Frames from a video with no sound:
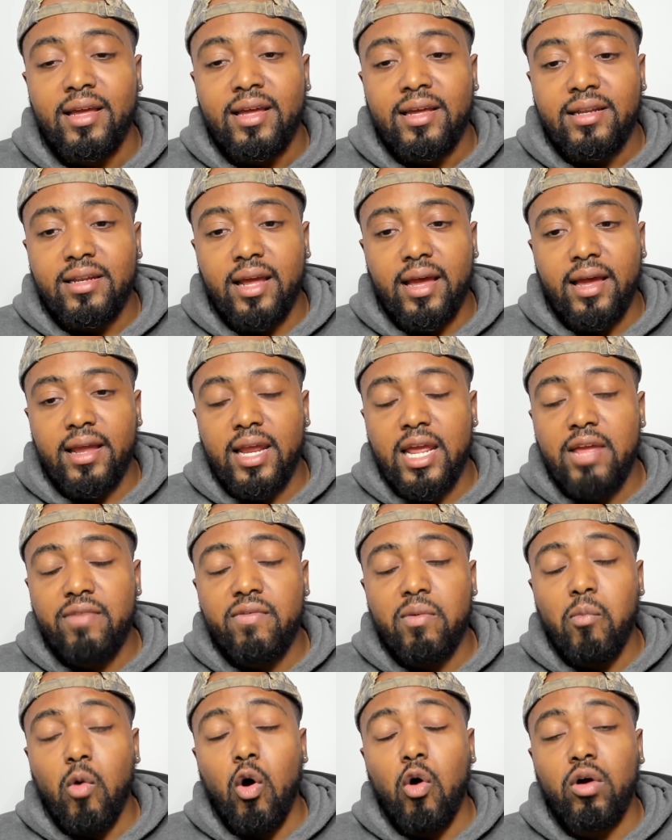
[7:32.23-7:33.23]
then
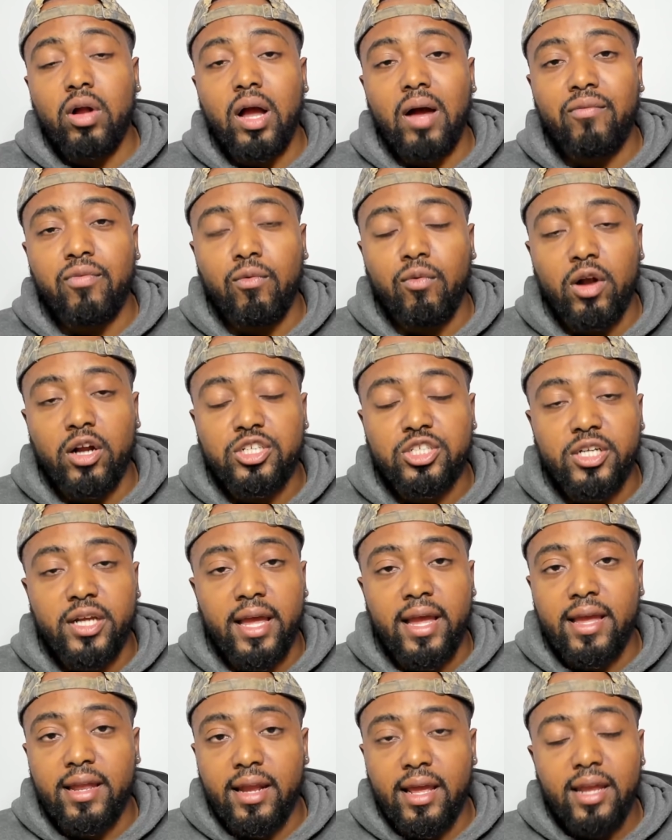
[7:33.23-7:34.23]
even more would come from Russia.
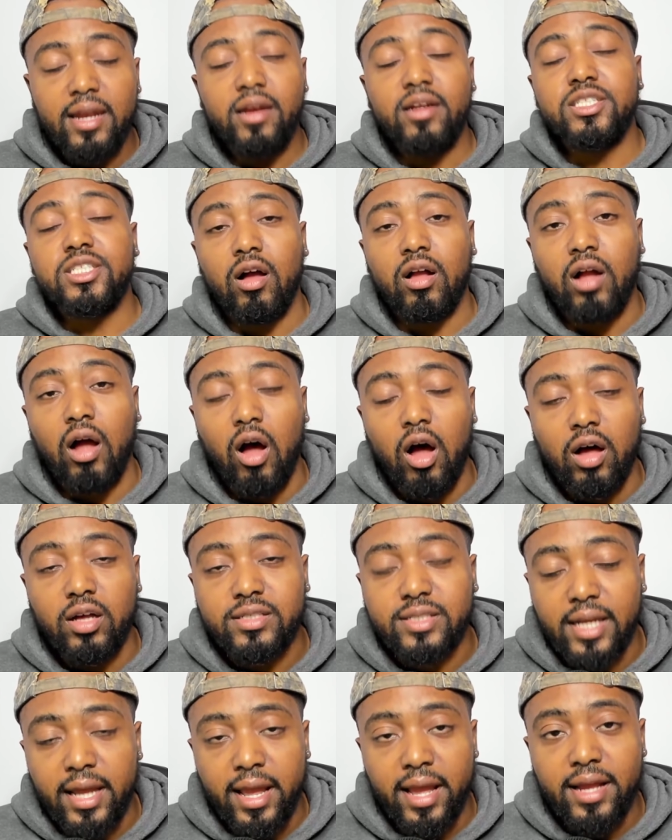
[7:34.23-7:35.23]
And energy
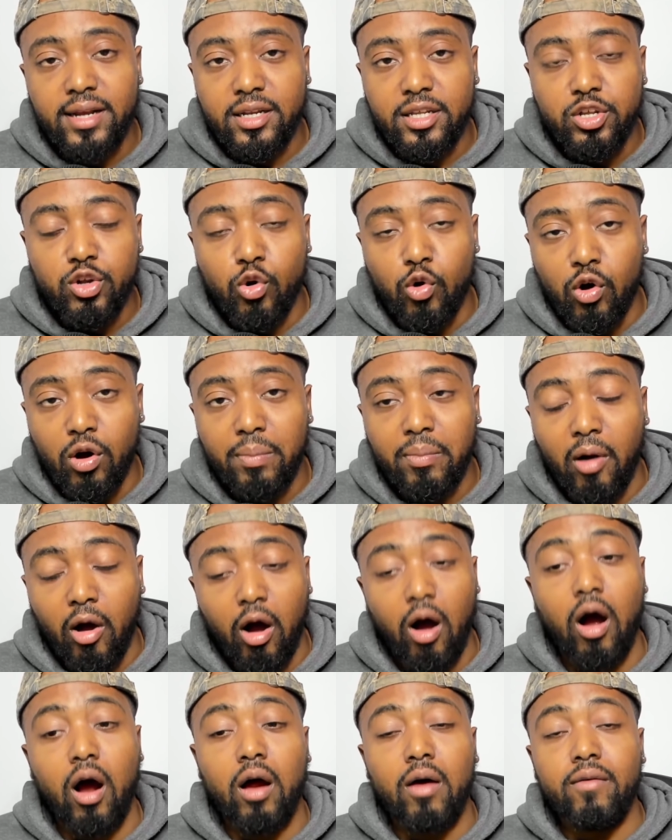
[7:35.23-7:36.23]
costs in Europe
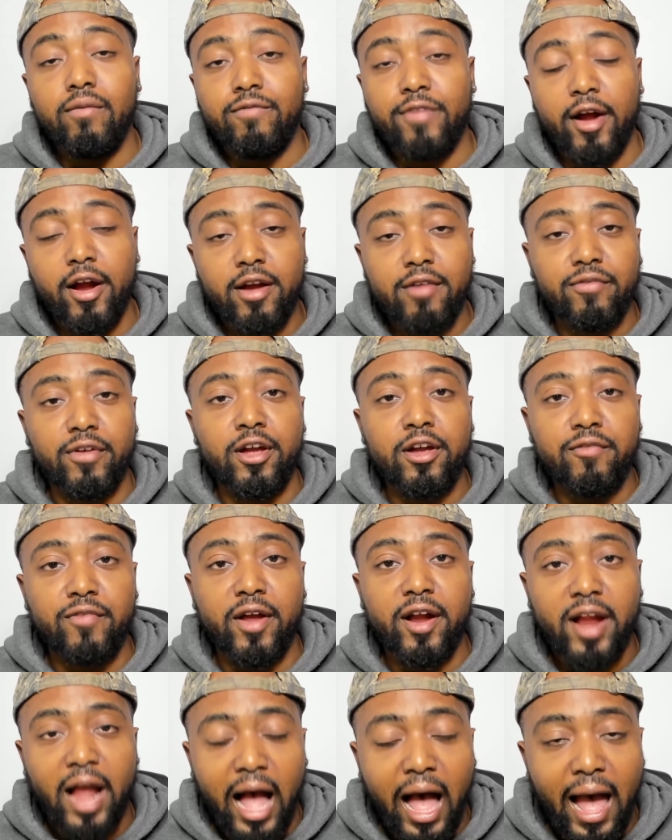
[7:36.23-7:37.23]
are very, very,
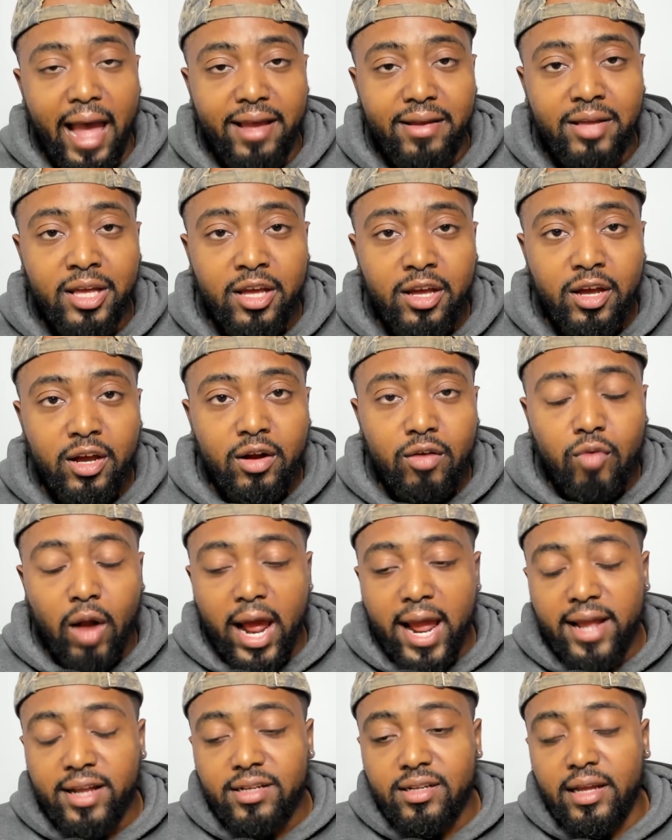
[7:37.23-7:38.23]
very high,
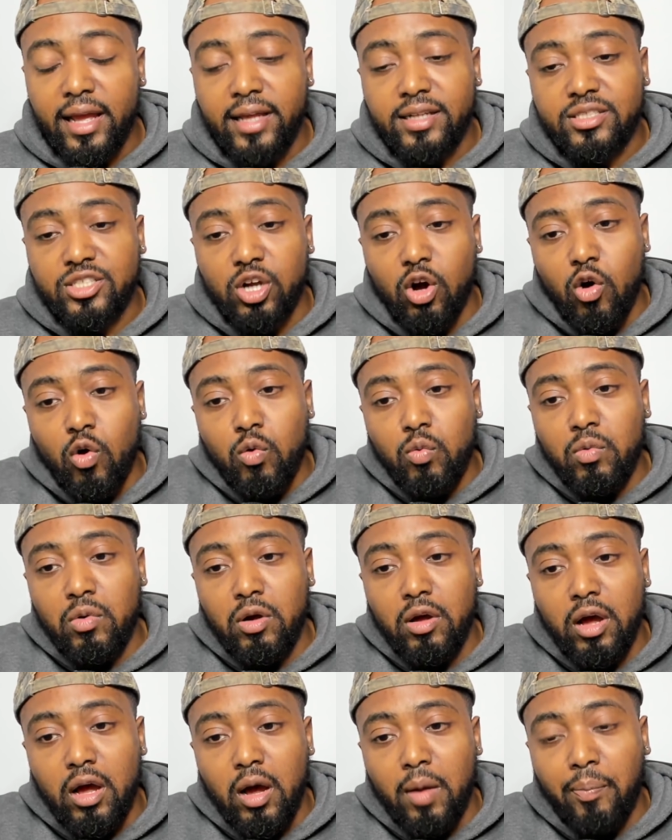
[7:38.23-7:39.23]
right? So
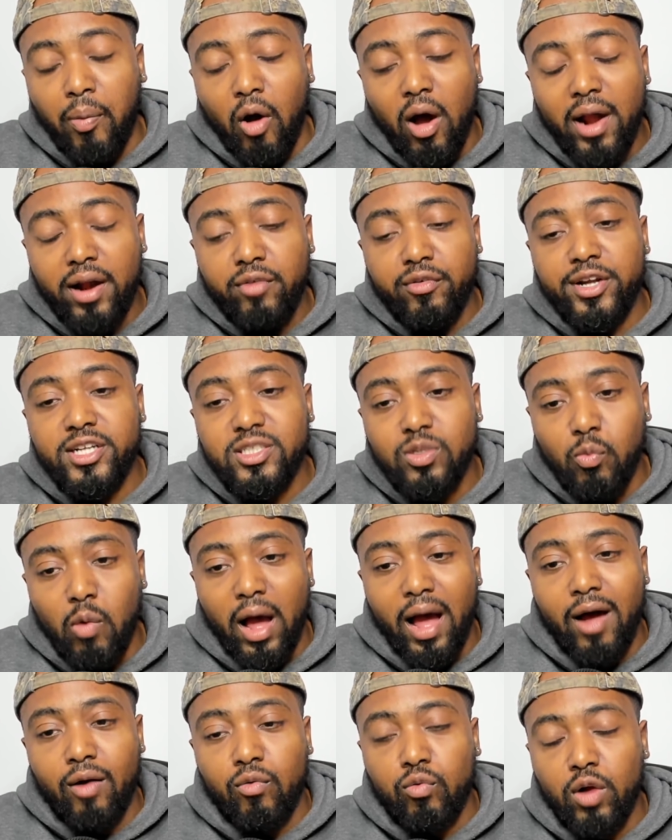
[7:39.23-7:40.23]
part of the reason
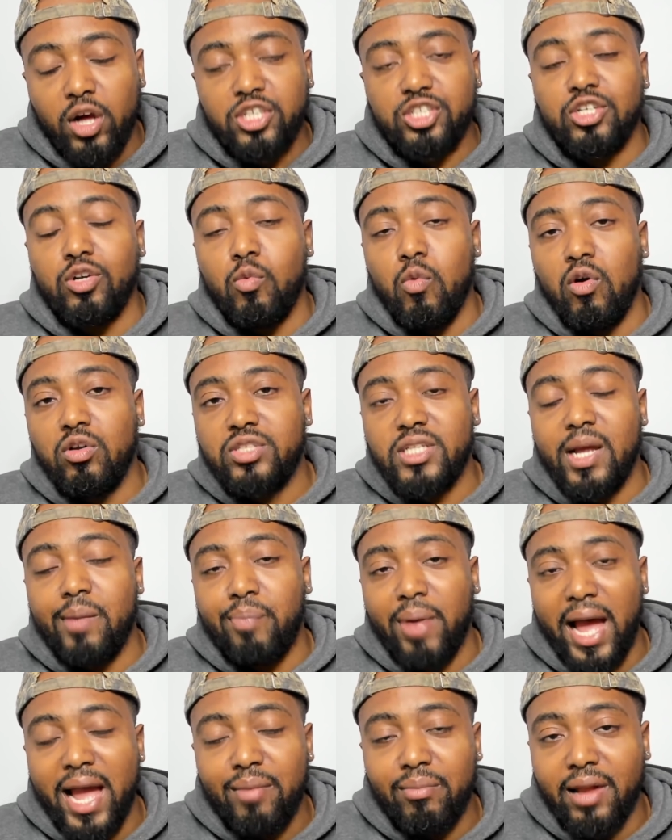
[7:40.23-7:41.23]
why Russia wants that
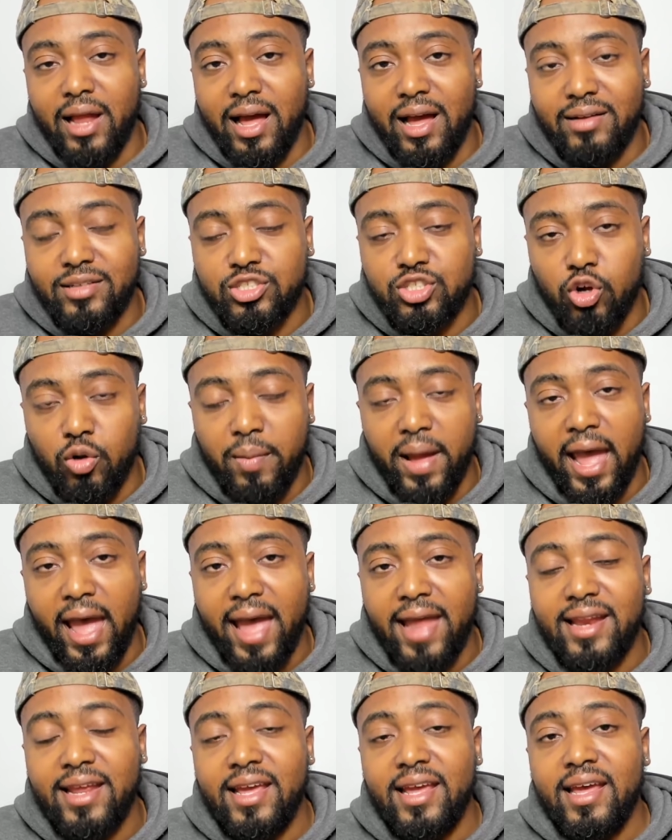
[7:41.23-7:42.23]
pipeline so
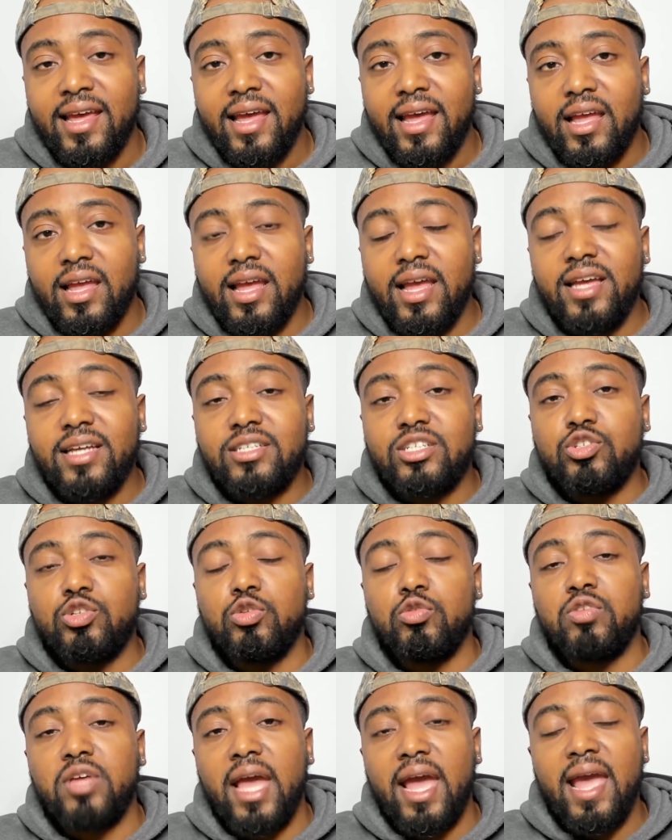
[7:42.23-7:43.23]
bad is to
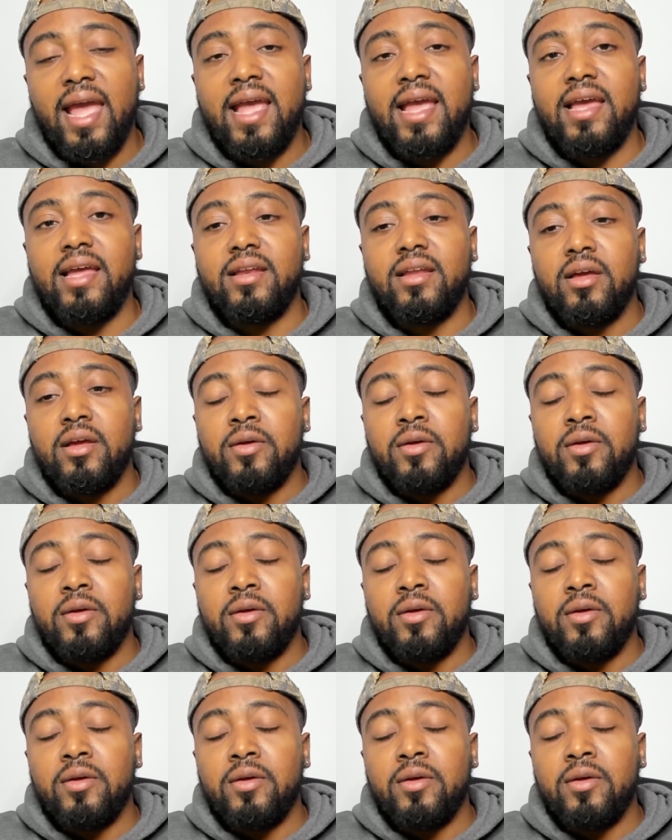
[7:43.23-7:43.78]
gain